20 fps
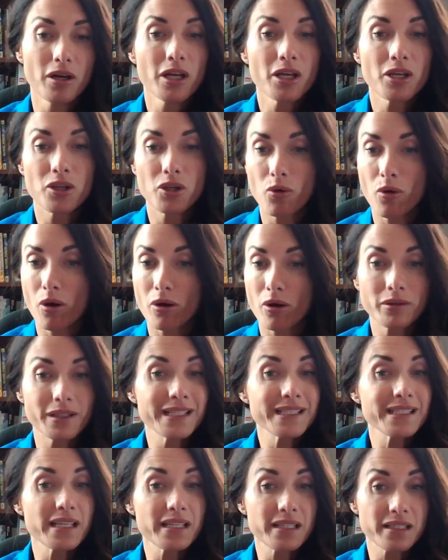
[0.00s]
you all
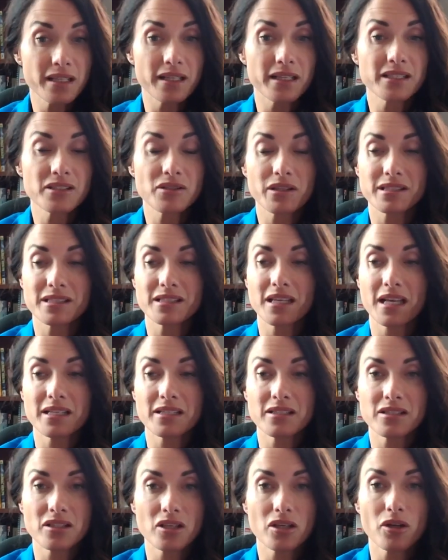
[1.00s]
listening to this
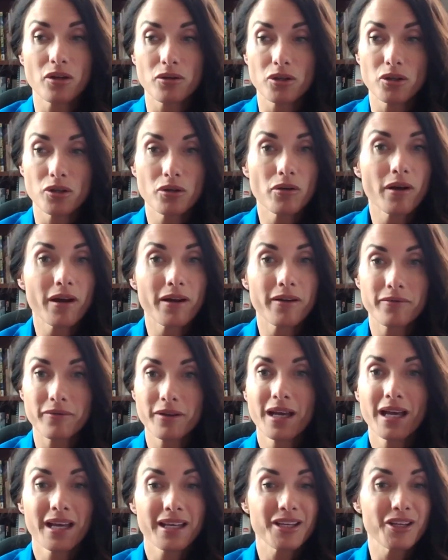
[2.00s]
as you have,
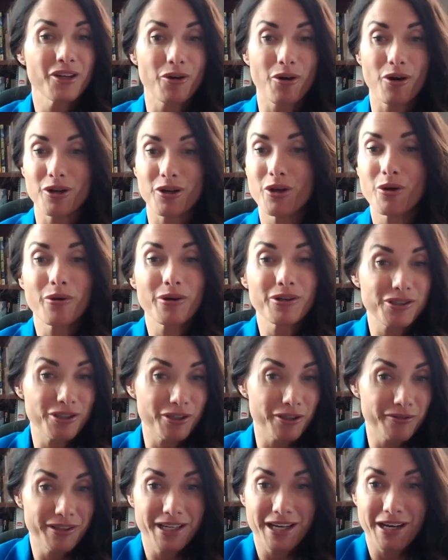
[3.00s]
you are
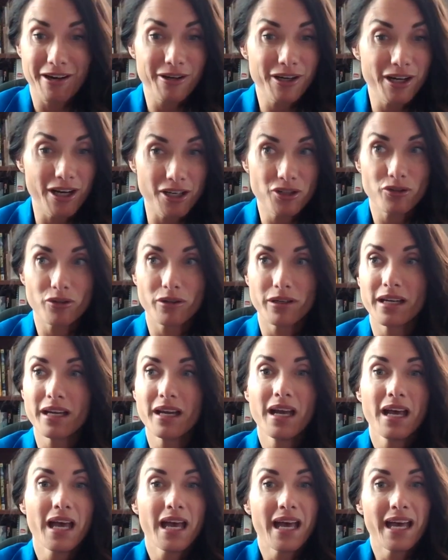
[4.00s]
serving our country,
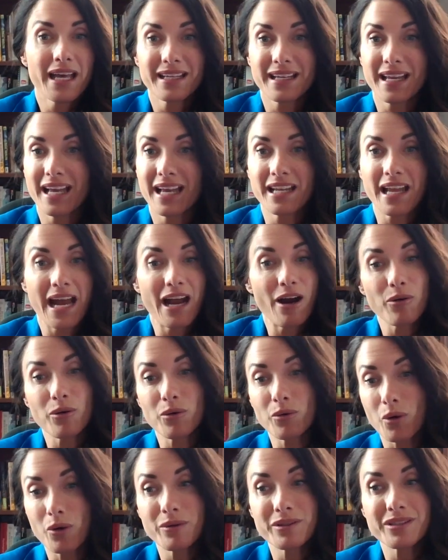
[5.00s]
and our
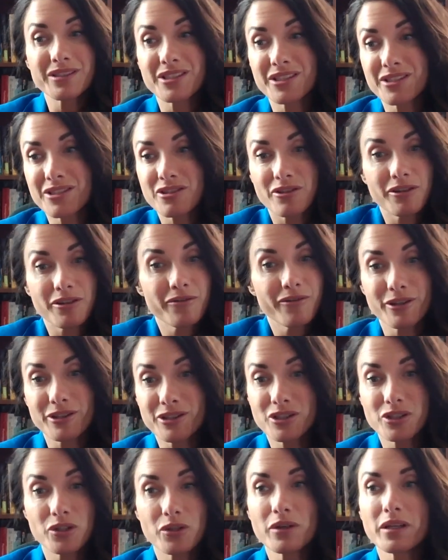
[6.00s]
role is to serve our
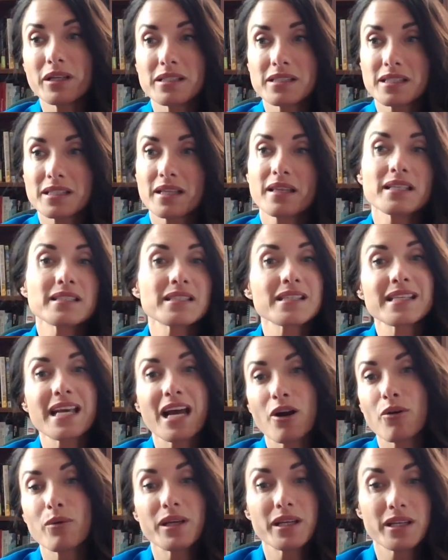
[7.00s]
students. And this is
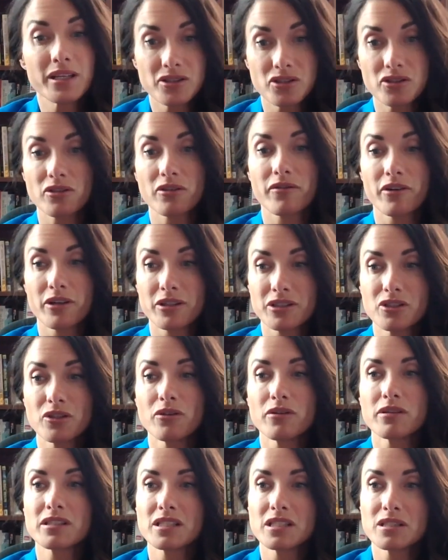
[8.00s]
how we can serve our
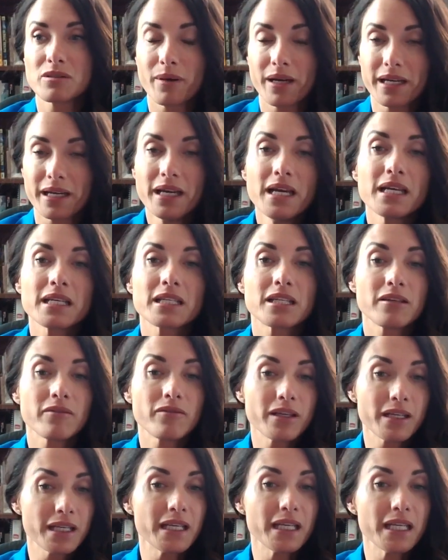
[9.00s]
students, is by
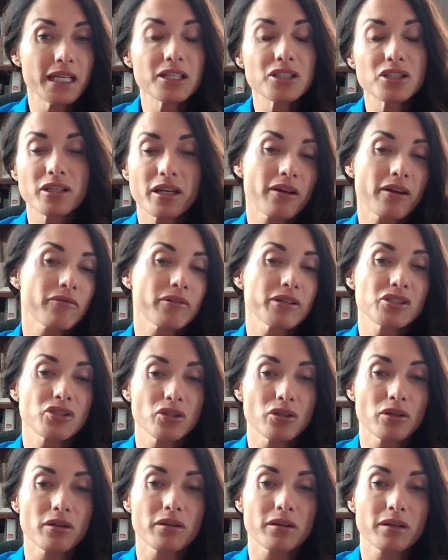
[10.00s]
giving each and every
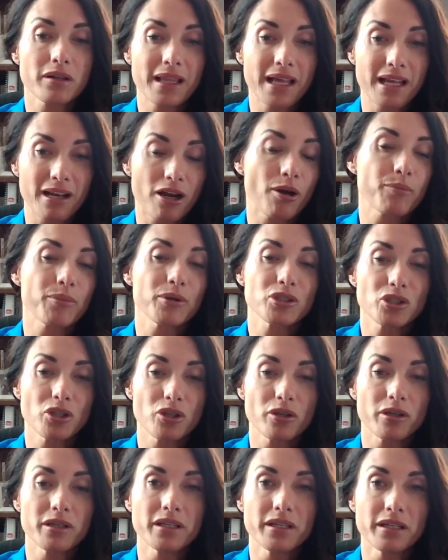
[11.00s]
student that
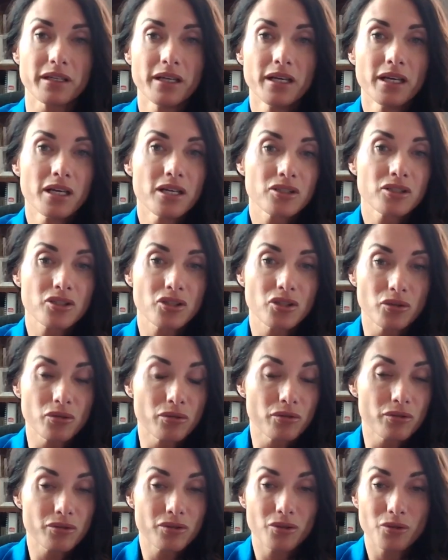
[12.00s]
opportunity
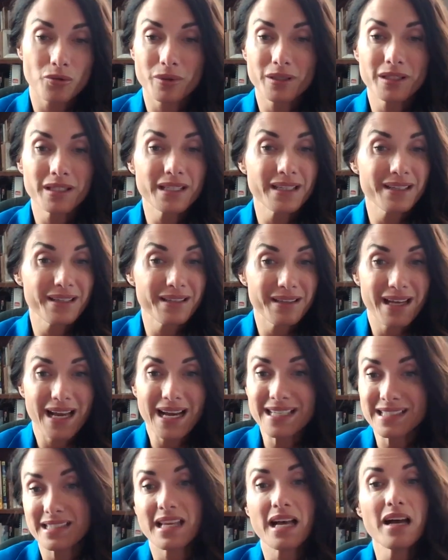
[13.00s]
to really
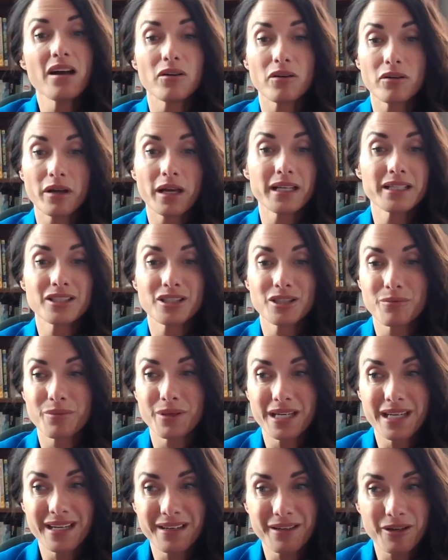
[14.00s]
excel and to
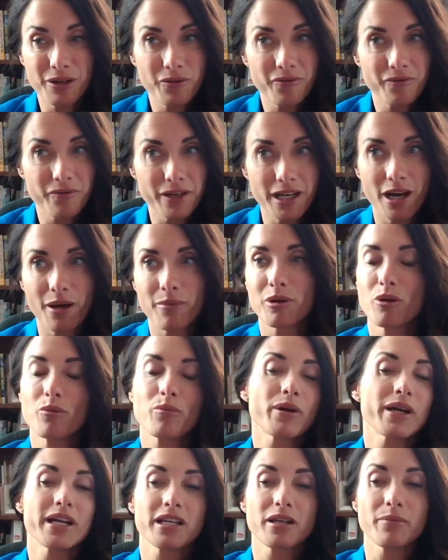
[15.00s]
be phenomenal brand